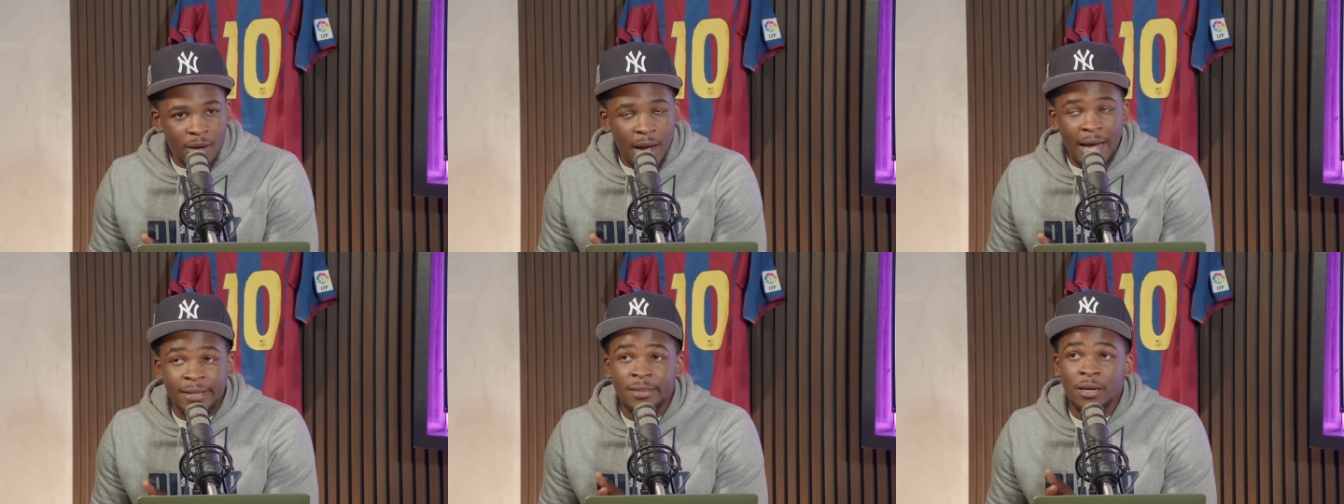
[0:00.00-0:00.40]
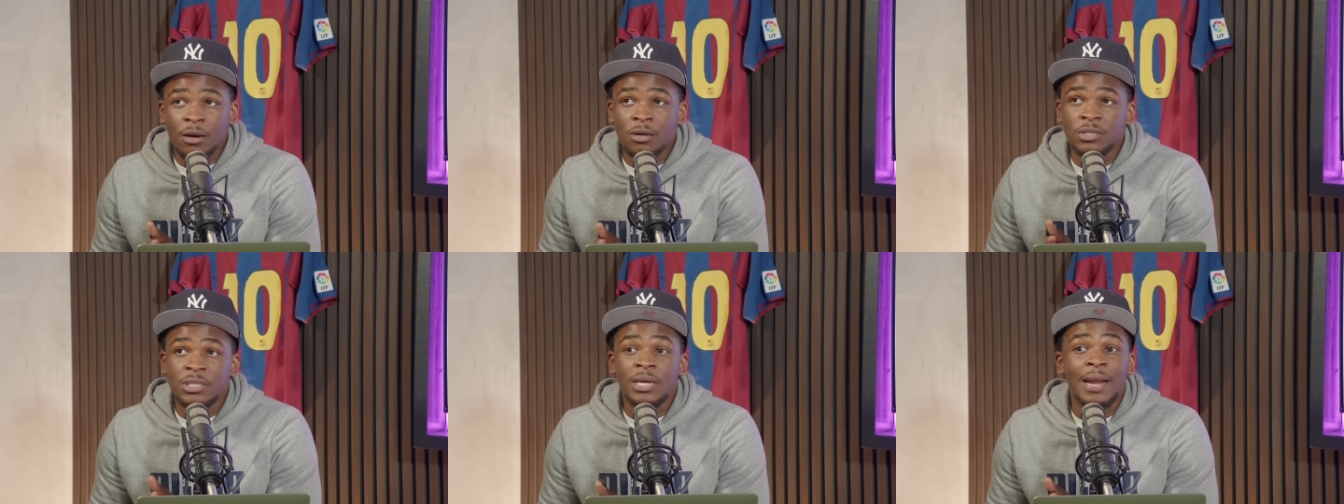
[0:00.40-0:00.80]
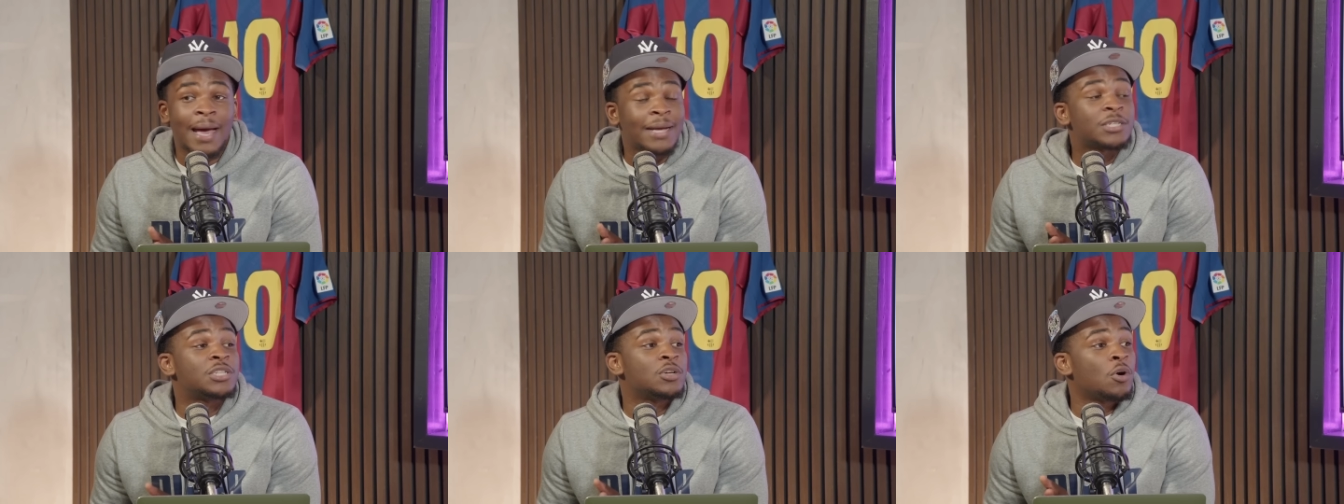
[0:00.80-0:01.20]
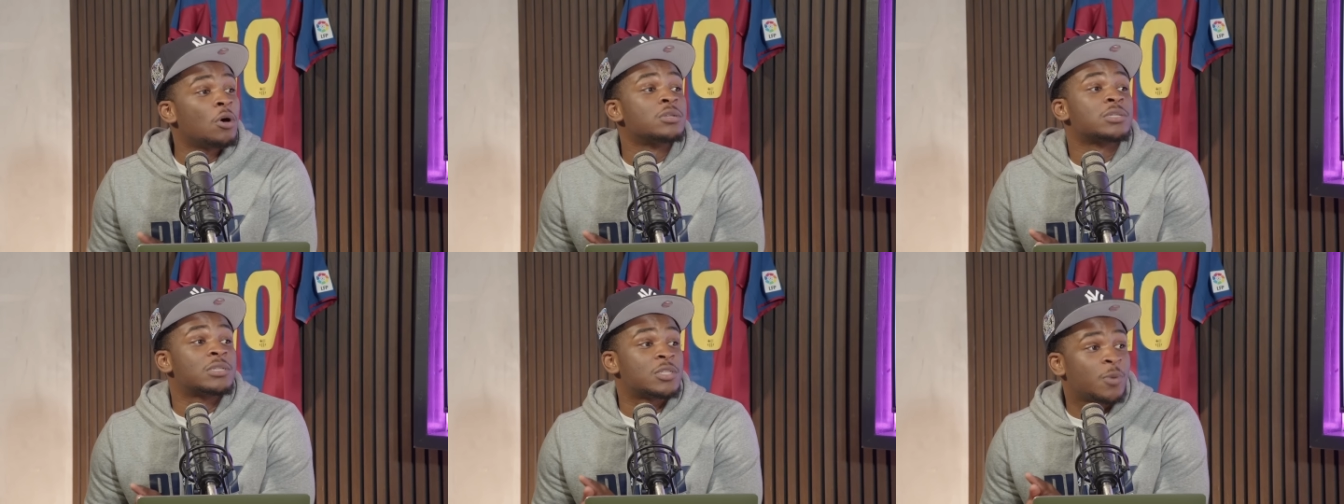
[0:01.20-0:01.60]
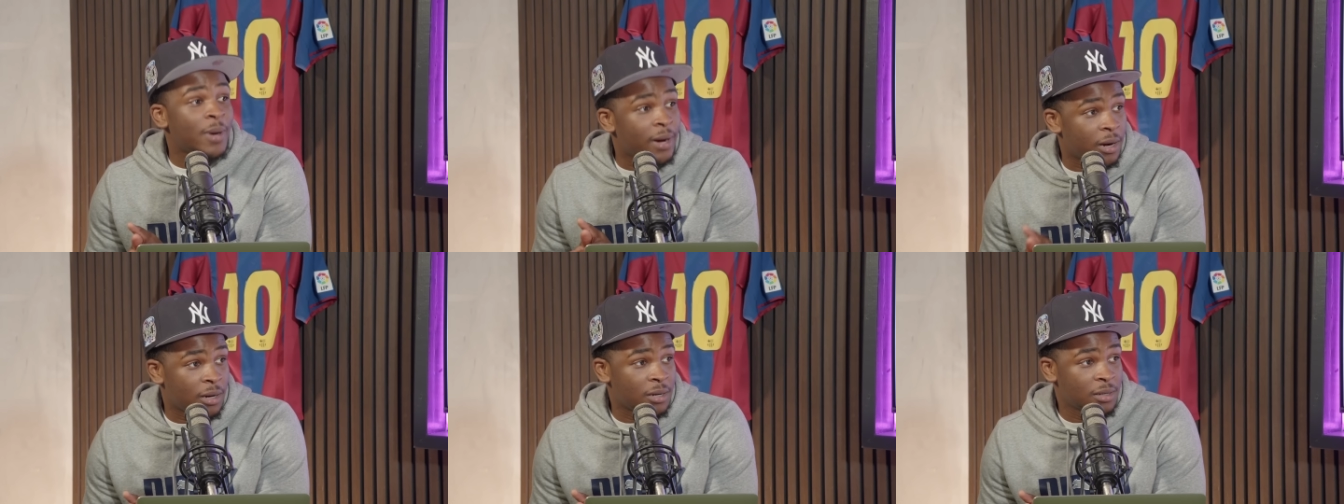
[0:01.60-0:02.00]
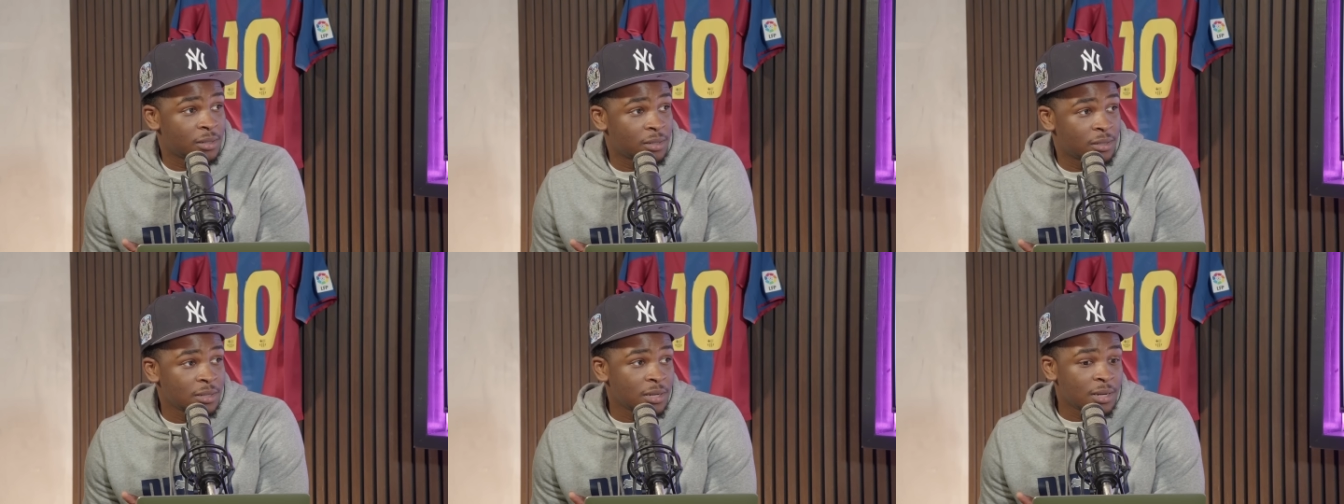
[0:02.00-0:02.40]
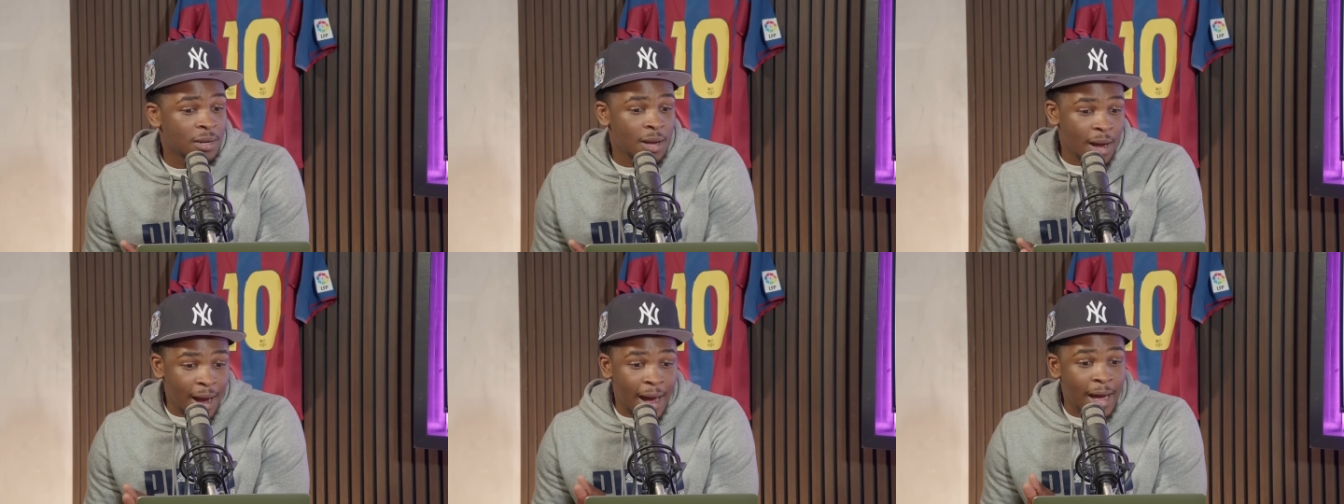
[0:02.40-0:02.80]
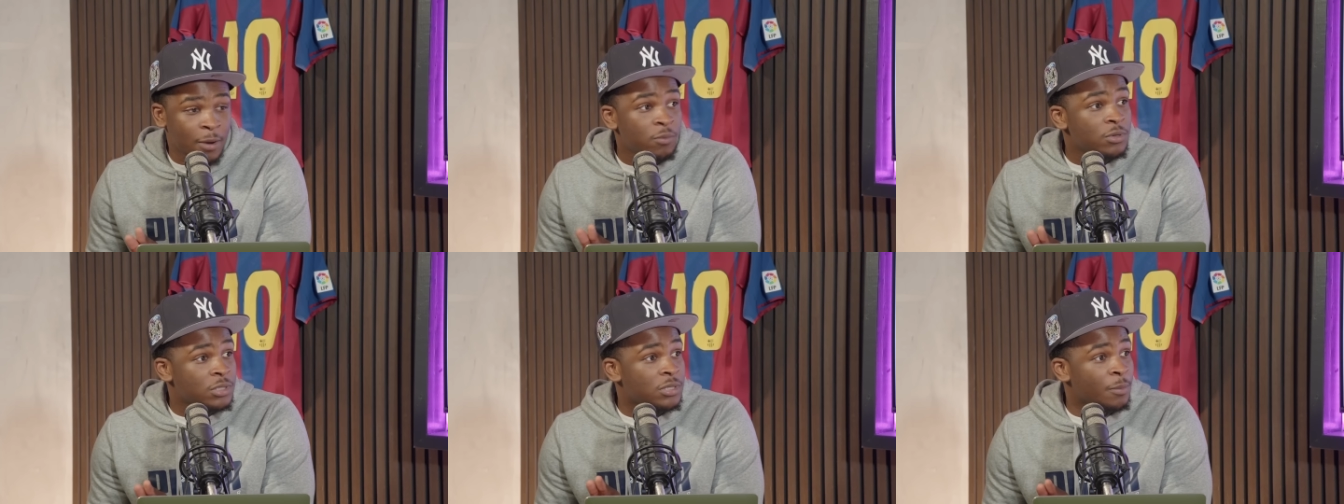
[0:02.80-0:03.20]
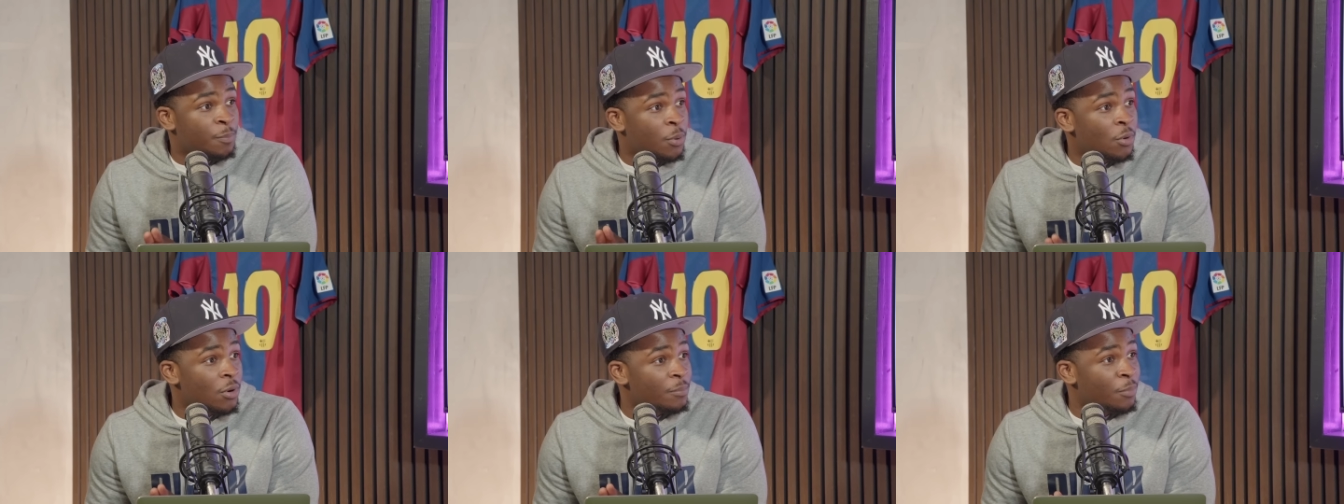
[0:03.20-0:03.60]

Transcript: I think until I actually got onto Twitter. Yeah. I would support,